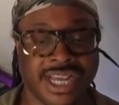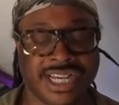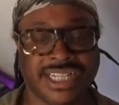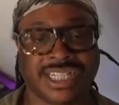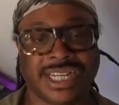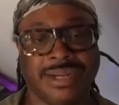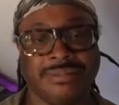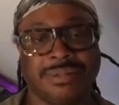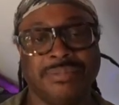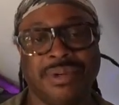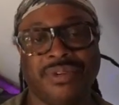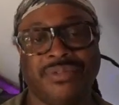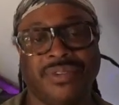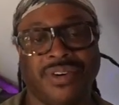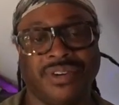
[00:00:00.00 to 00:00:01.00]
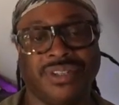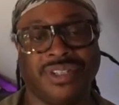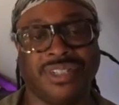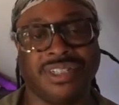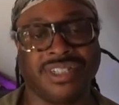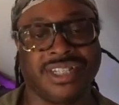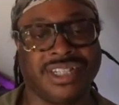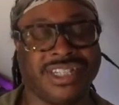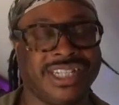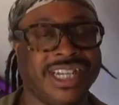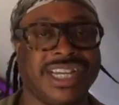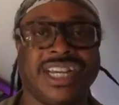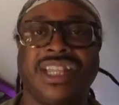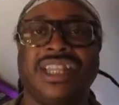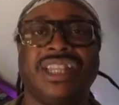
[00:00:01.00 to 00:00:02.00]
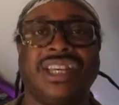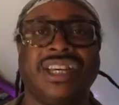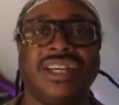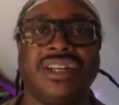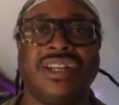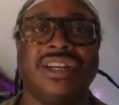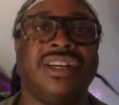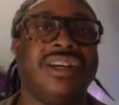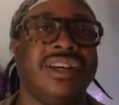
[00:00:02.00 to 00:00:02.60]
it's time to move on to the second, third,